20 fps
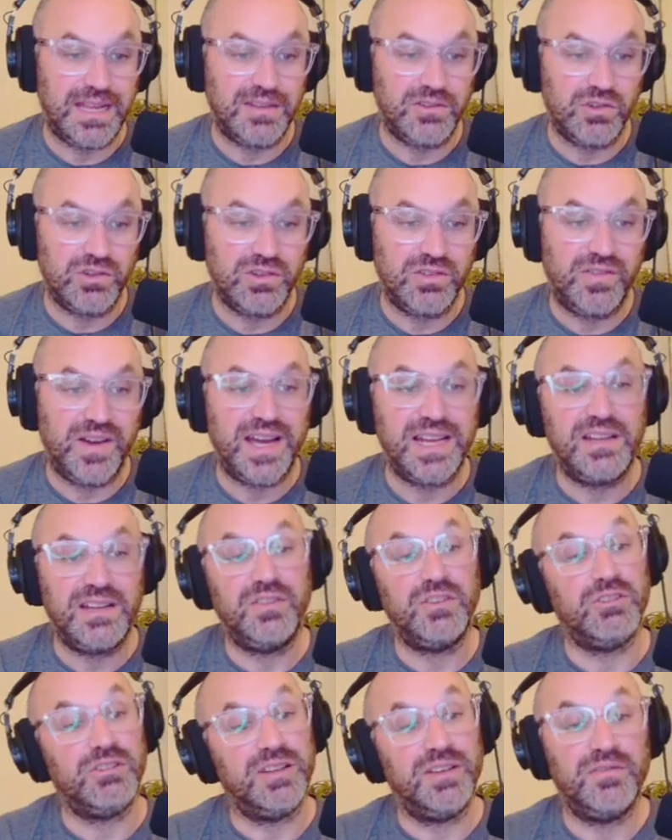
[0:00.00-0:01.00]
notified if
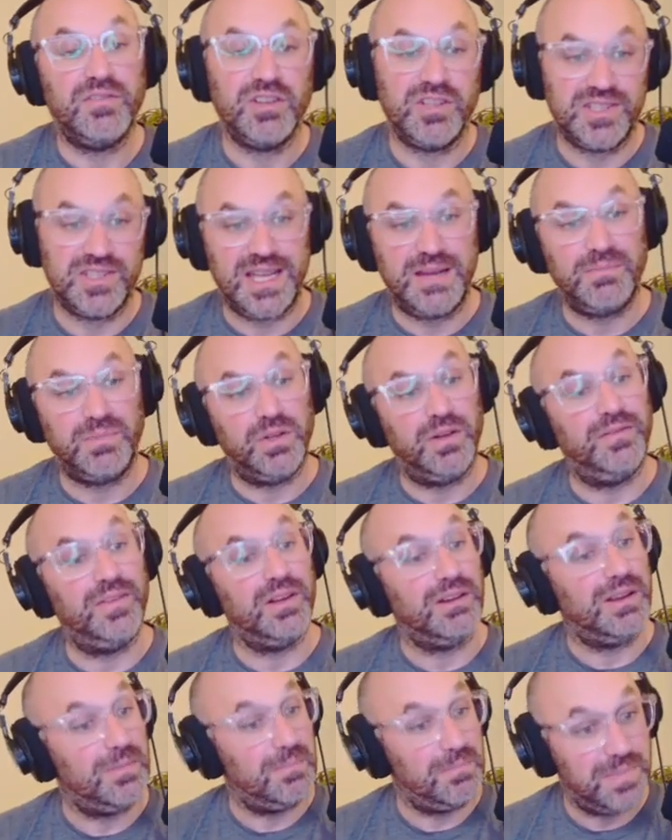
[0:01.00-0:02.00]
you're in, for example, a
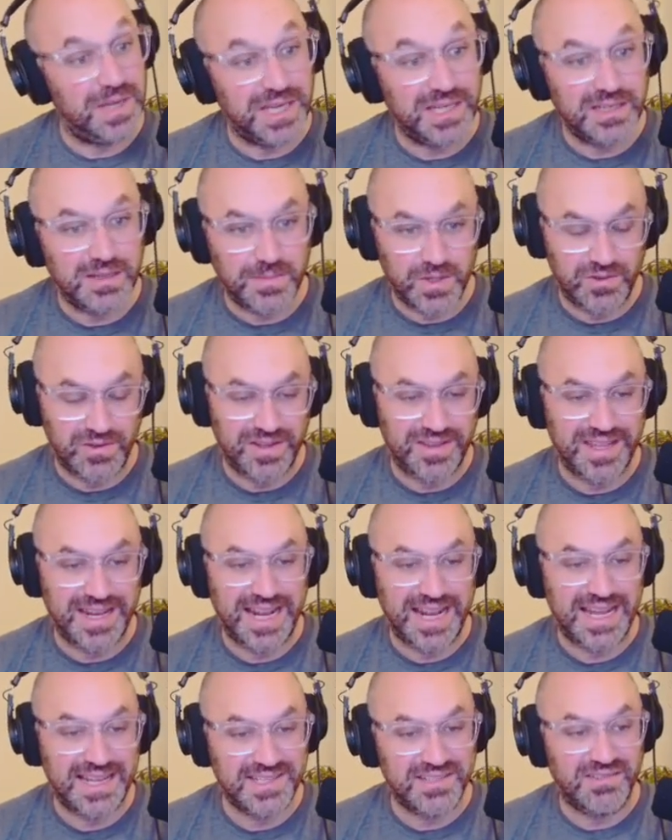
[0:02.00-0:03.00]
very big community
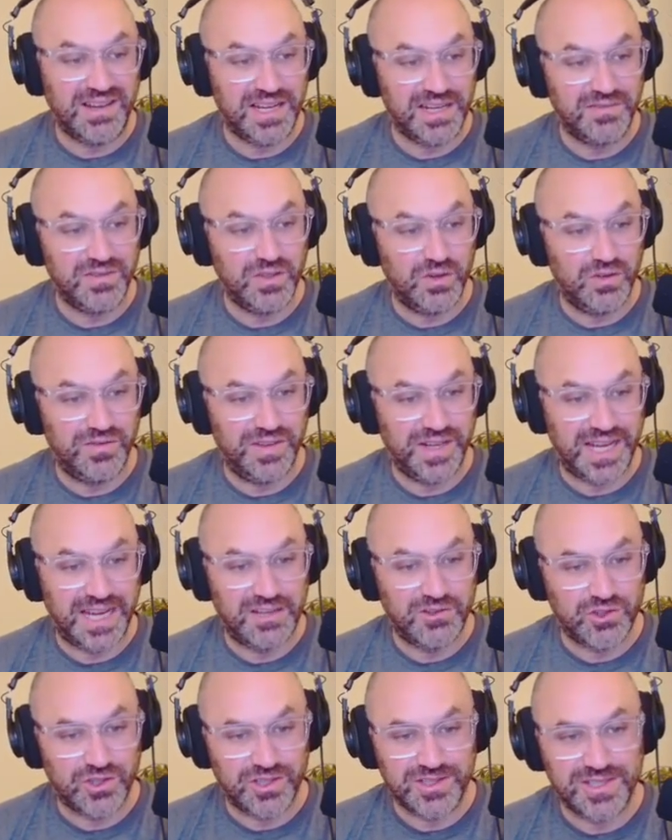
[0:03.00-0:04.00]
that has a lot of
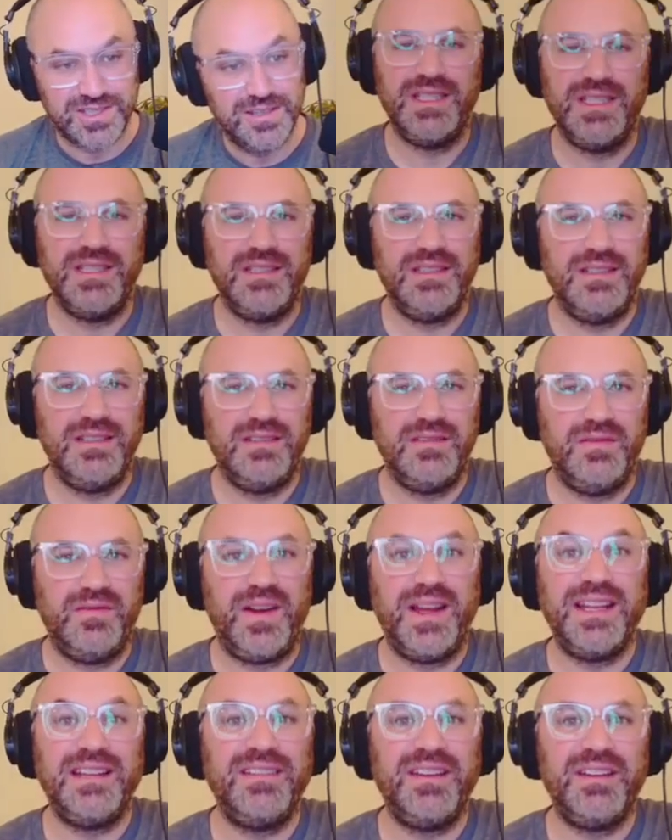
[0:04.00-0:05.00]
notifications.
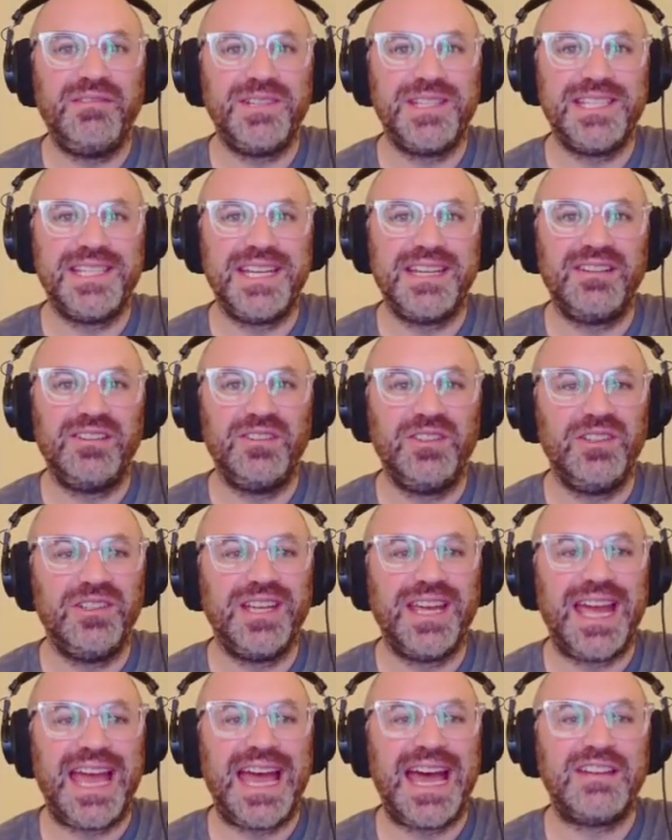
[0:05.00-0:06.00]
Finally, let's take a look
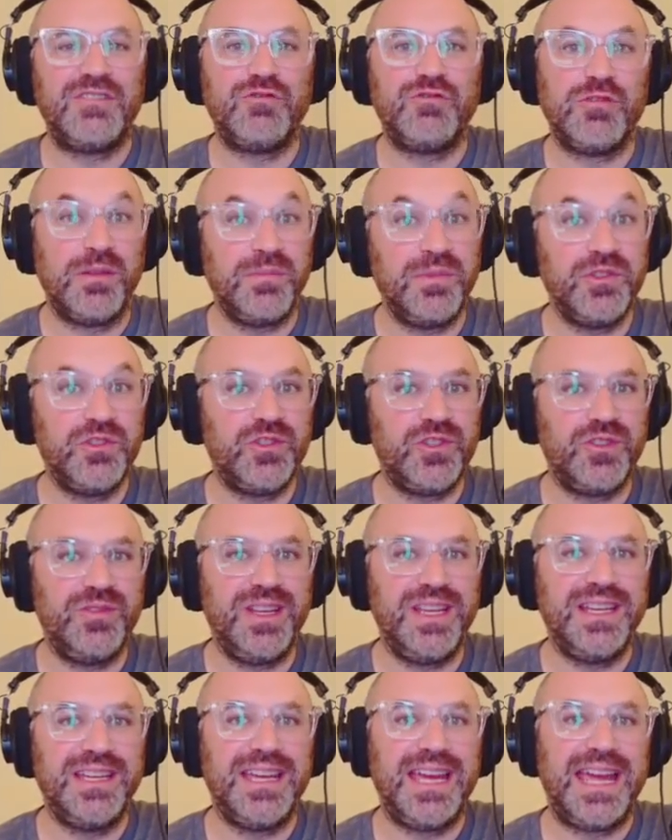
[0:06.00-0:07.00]
at
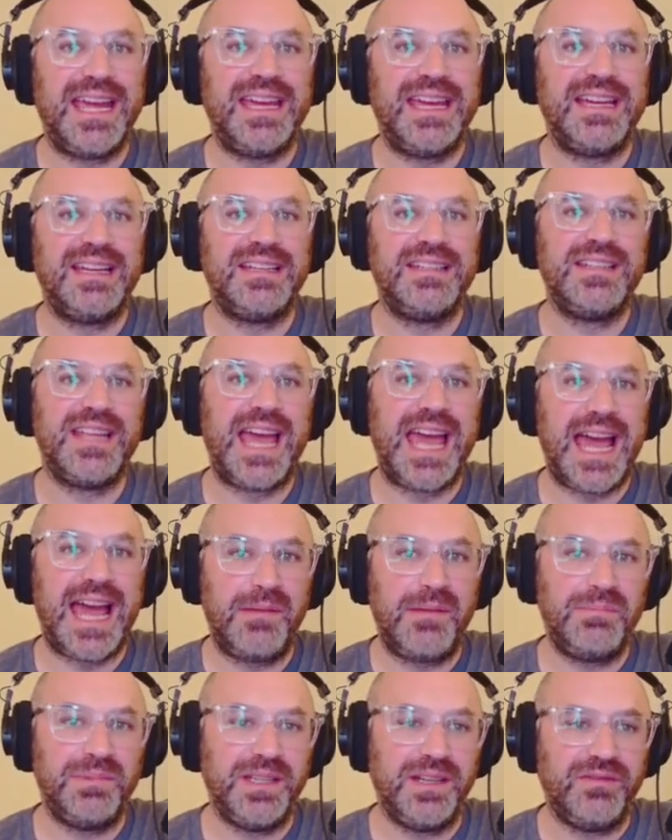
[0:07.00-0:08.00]
troubleshooting and
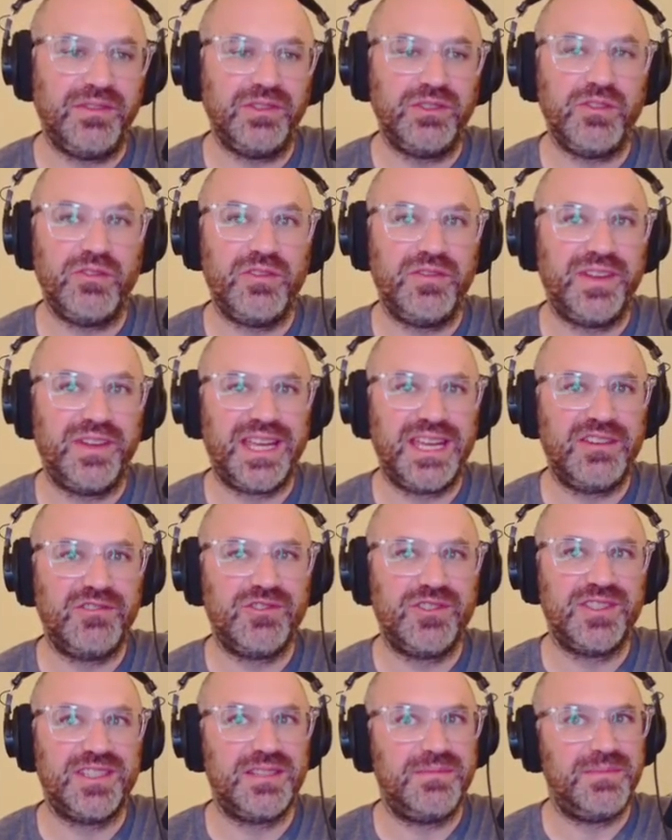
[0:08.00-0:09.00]
app level
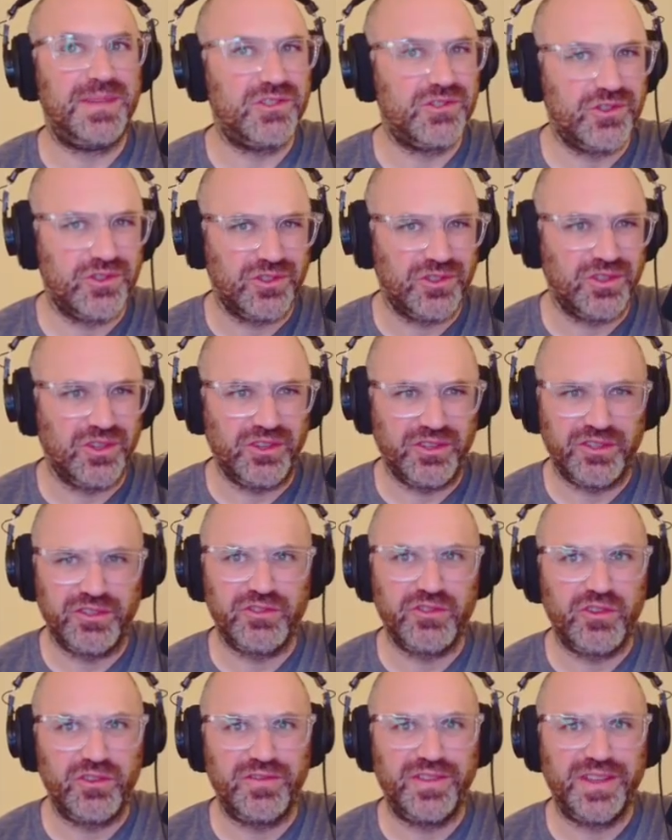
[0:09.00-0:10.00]
notifications to make sure all your
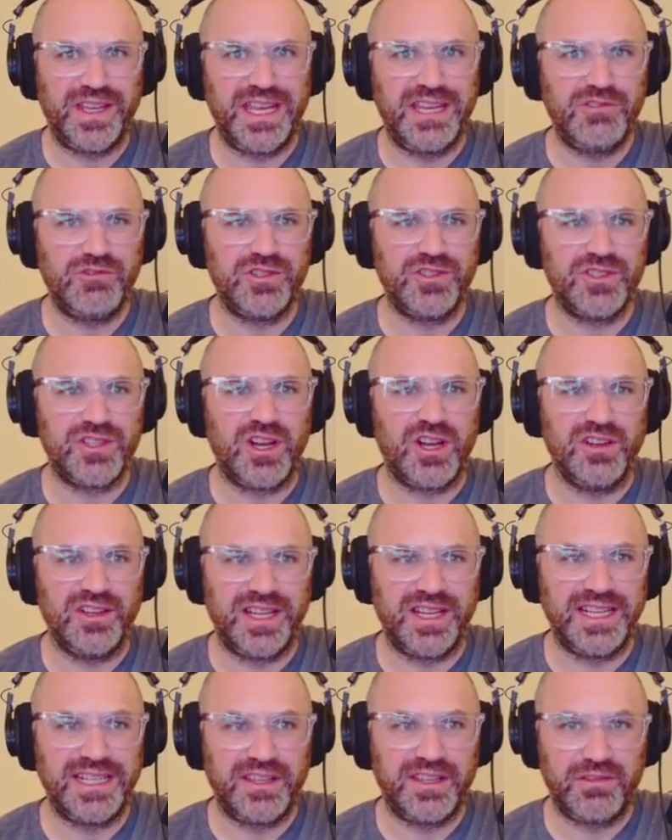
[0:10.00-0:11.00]
notifications are
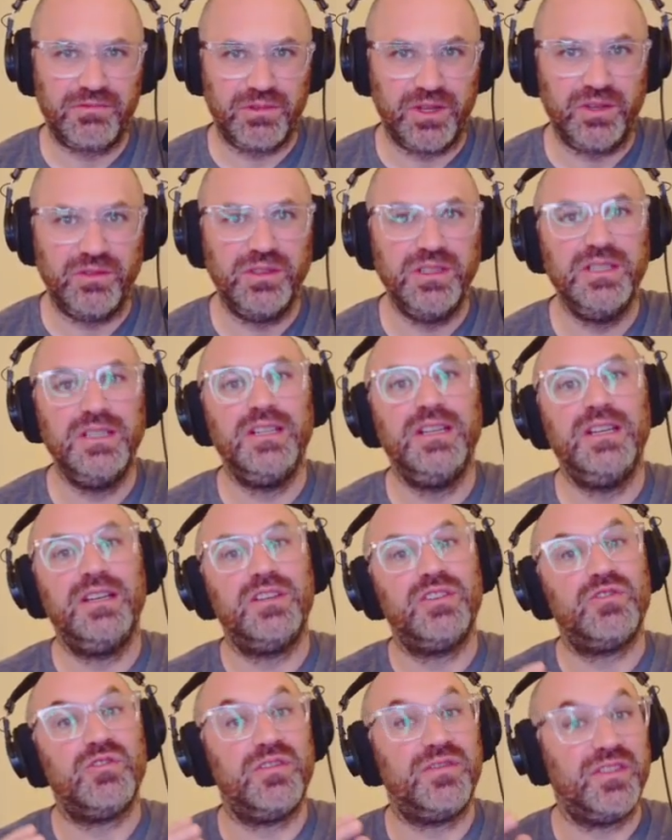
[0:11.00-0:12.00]
getting through.
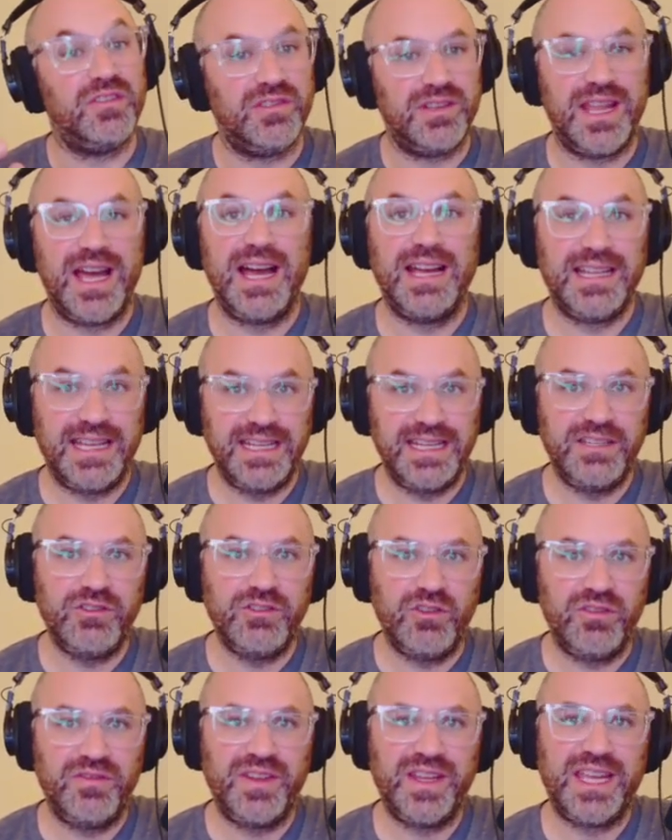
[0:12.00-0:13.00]
So if you're not getting
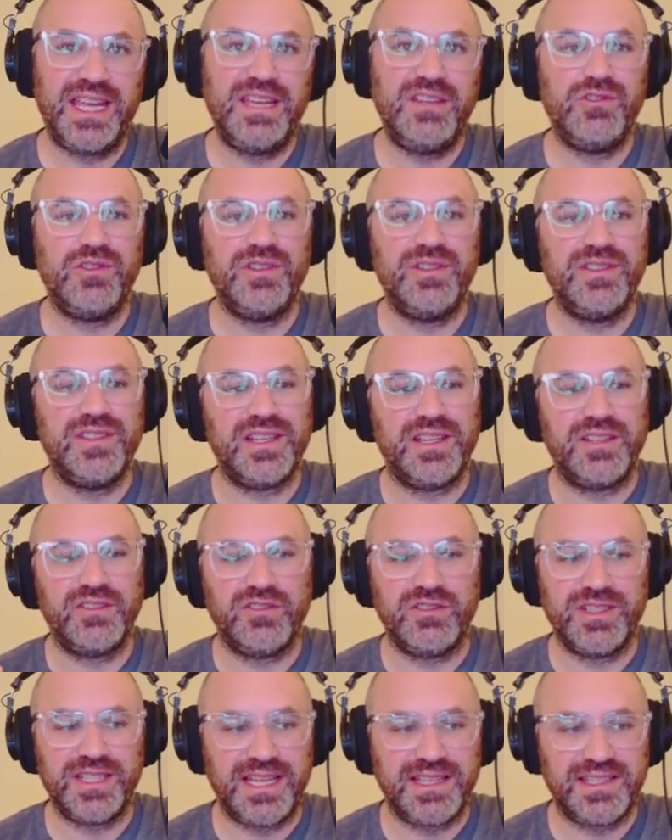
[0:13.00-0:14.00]
notifications on
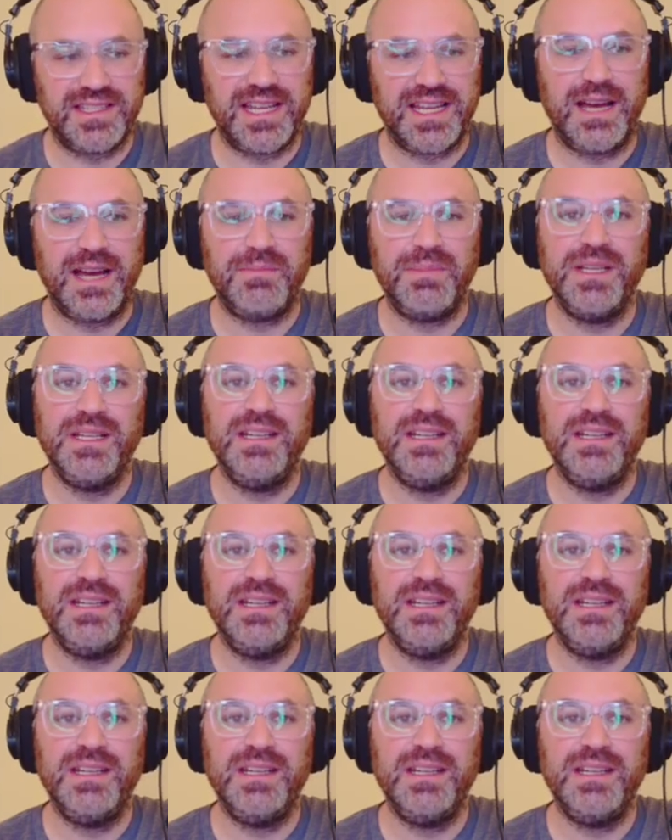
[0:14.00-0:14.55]
your desktop,